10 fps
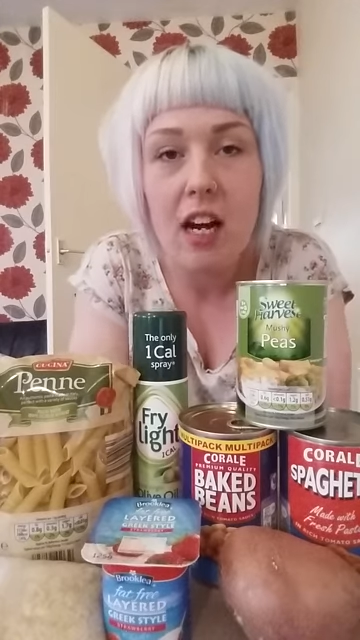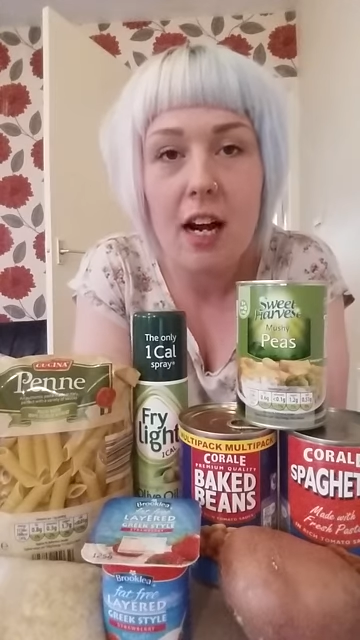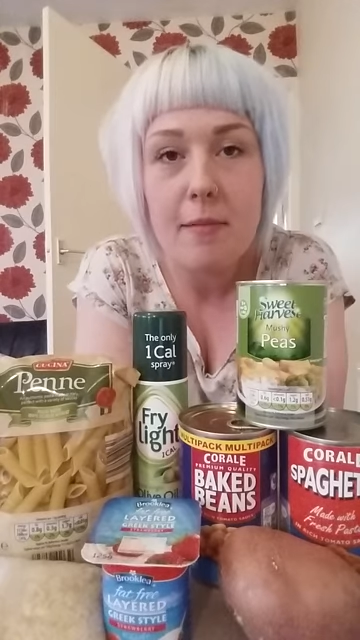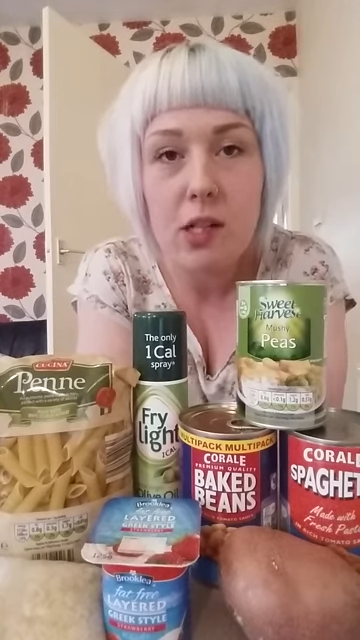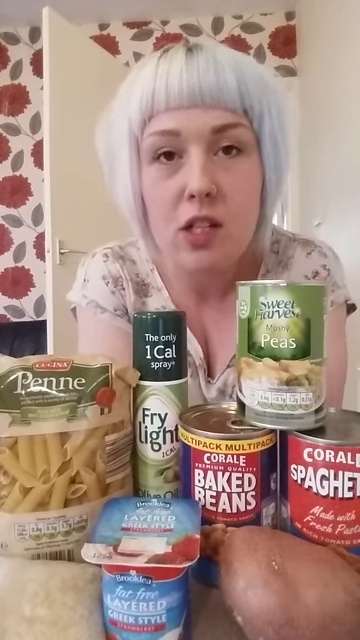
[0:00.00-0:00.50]

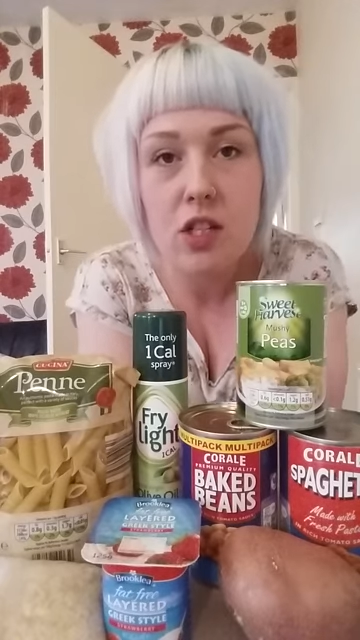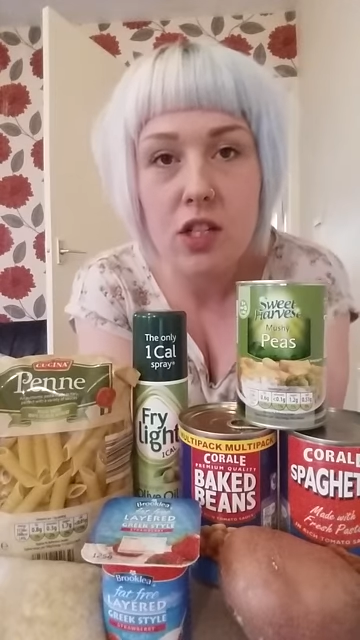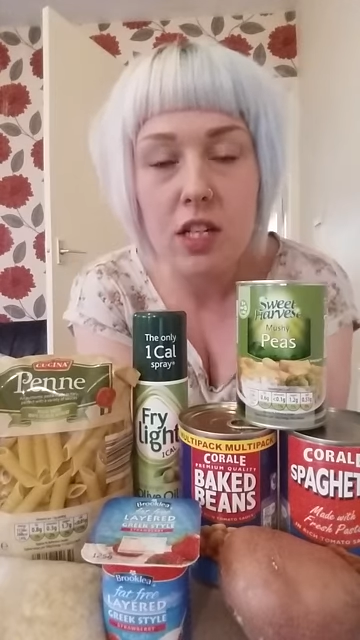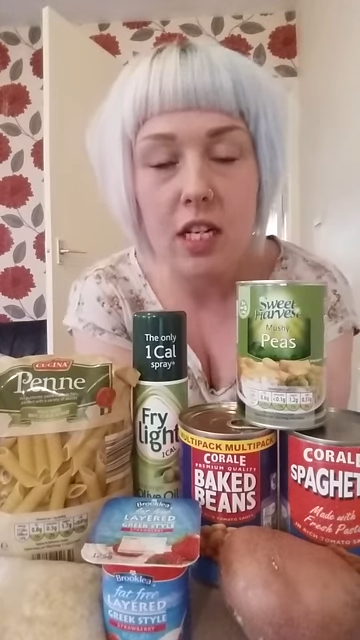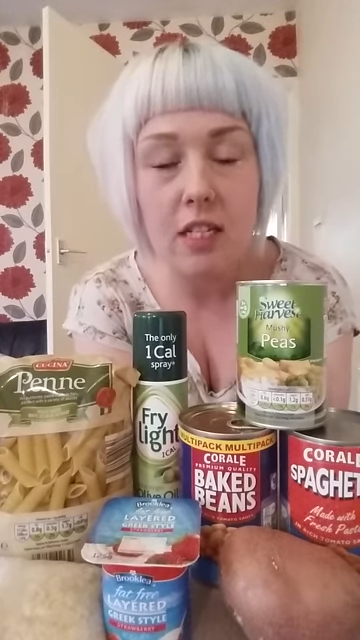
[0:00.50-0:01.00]
I'm a
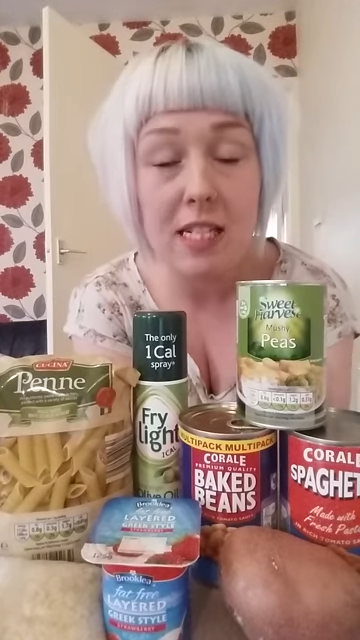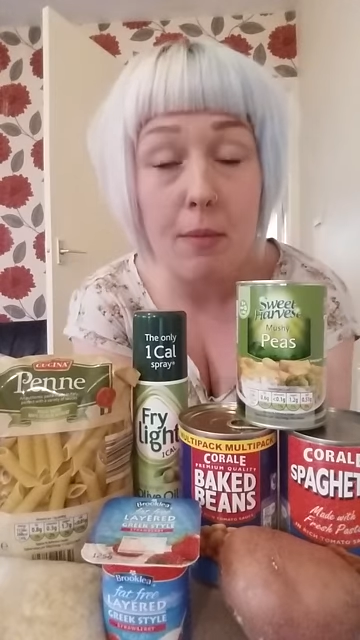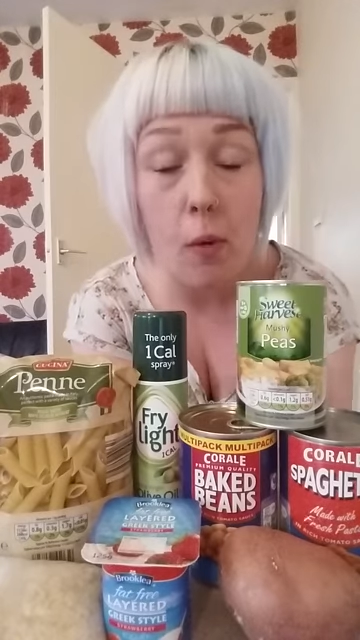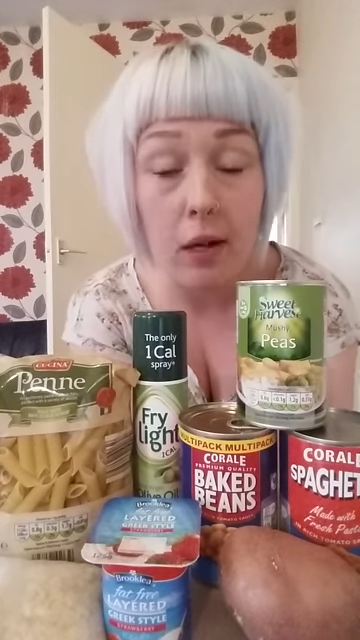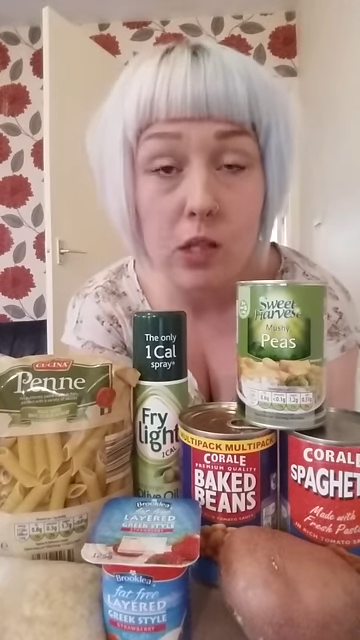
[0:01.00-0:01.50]

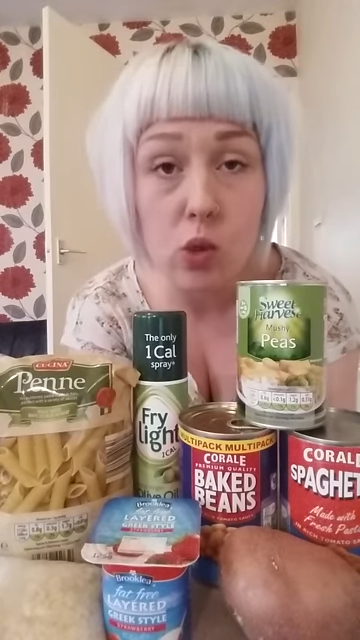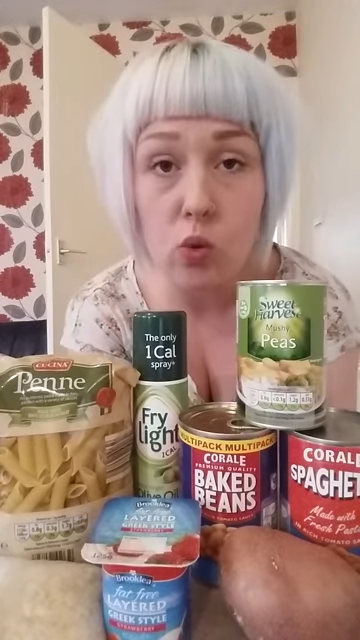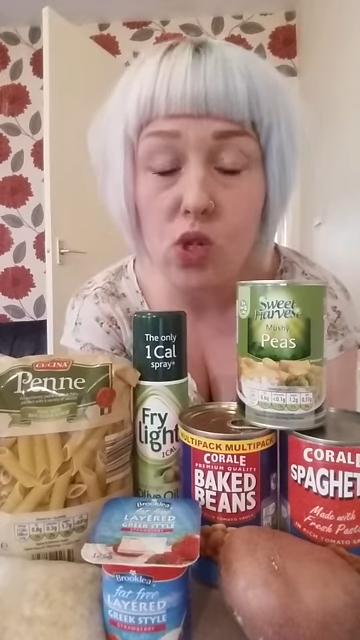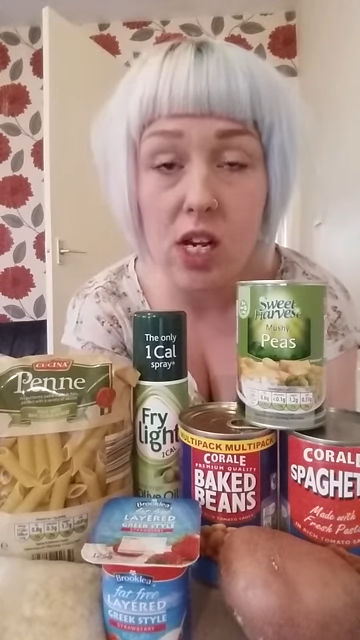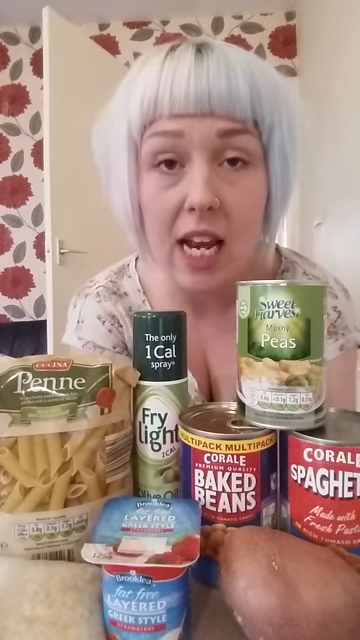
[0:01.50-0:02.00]
slimming world
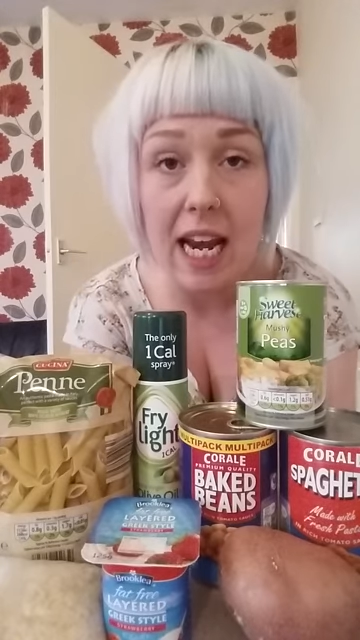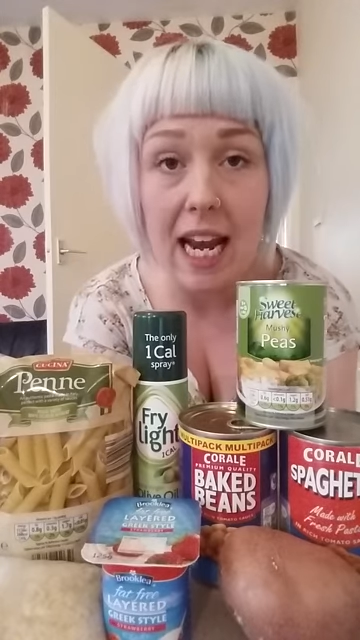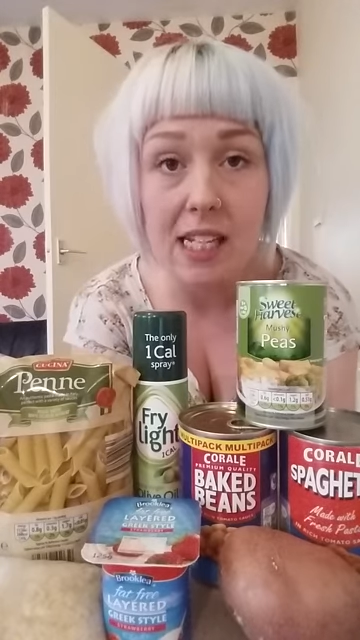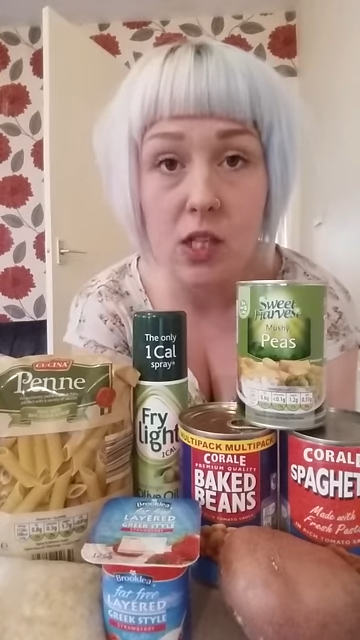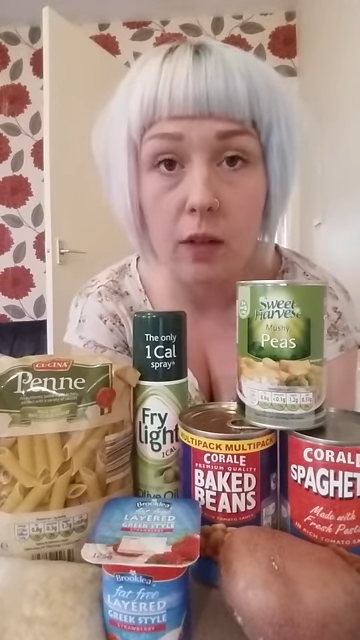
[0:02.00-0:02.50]
consultant in
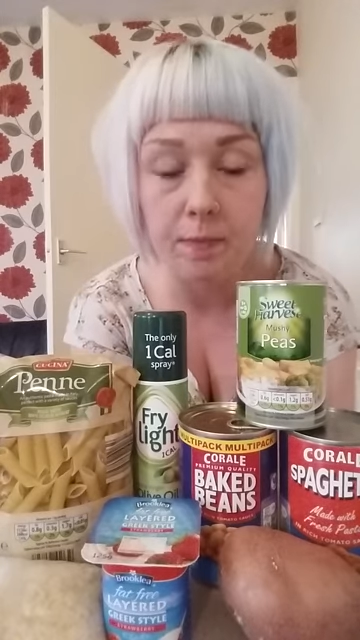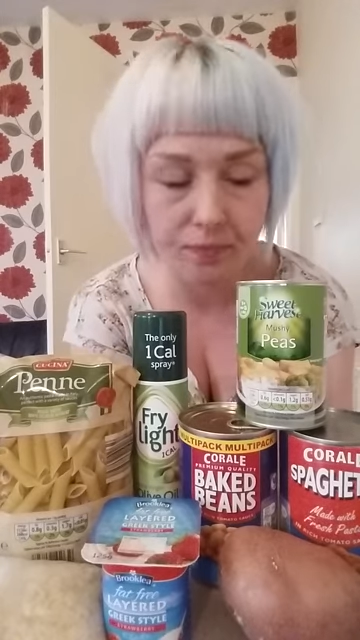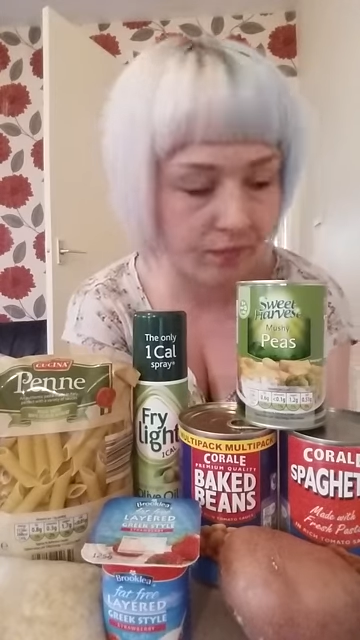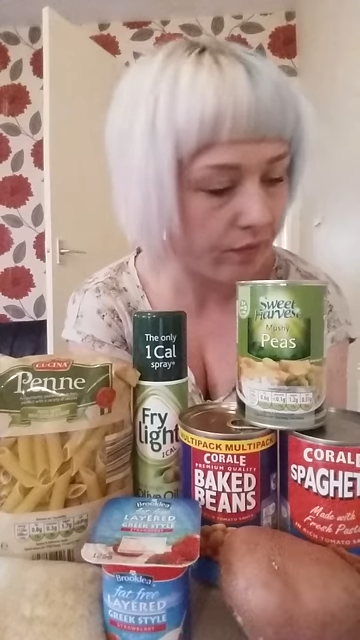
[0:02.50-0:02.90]
Leicester.